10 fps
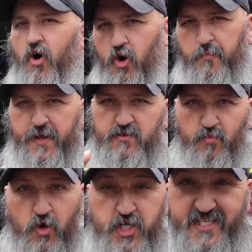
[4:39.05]
up in
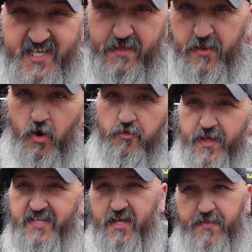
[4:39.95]
Washington in the
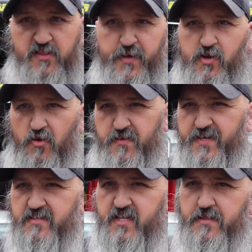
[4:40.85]
northeast, and that's because, if
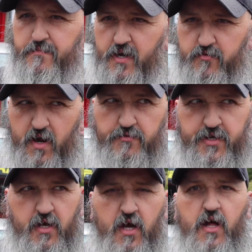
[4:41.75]
you can see in the background,
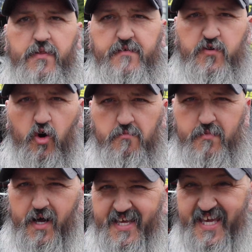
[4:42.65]
they've got
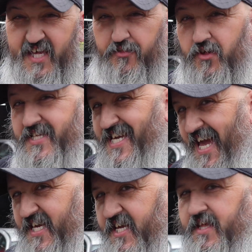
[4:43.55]
my
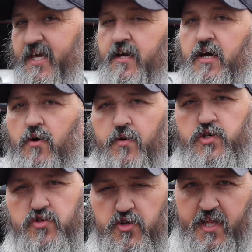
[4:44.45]
E38 in here, which
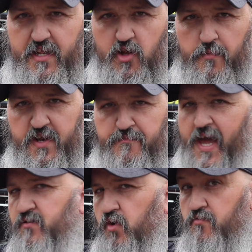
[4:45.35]
has just had a little bit of
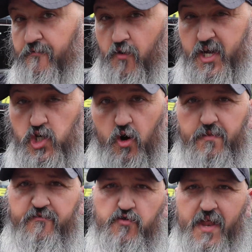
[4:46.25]
paintwork refresh on
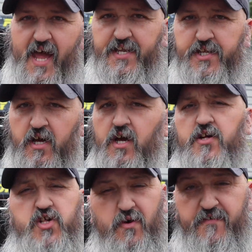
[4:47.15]
the front end.
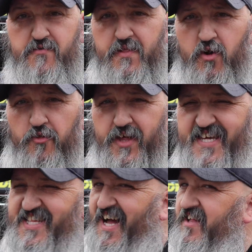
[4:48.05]
So if you're in the
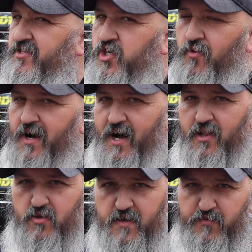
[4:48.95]
northeast and you are
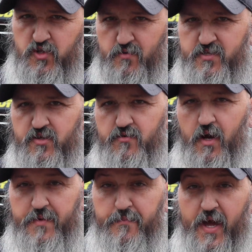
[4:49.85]
looking for someone to do
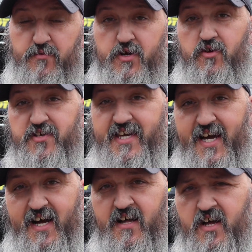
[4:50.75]
a bit of paintwork on your
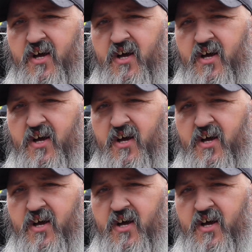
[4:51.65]
car,